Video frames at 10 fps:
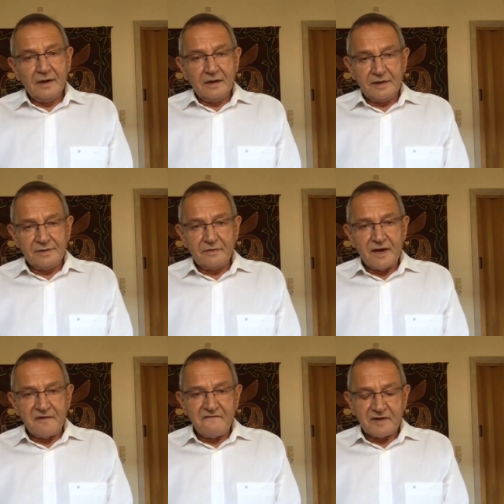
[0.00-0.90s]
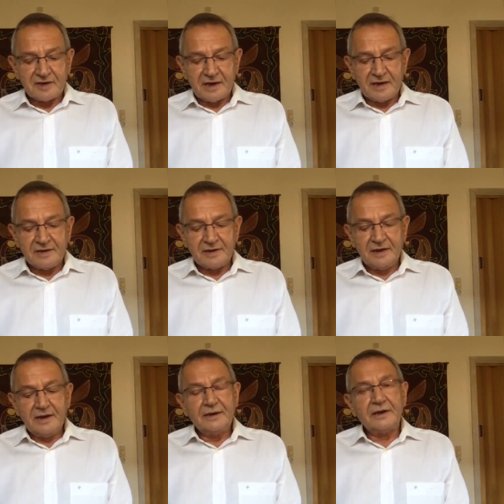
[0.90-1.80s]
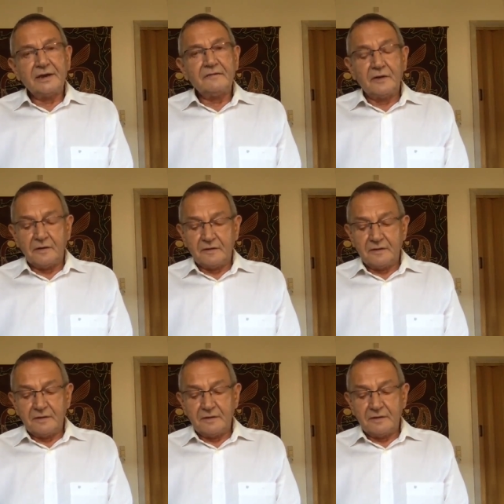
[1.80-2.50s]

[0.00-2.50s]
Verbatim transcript: is to emphasize that for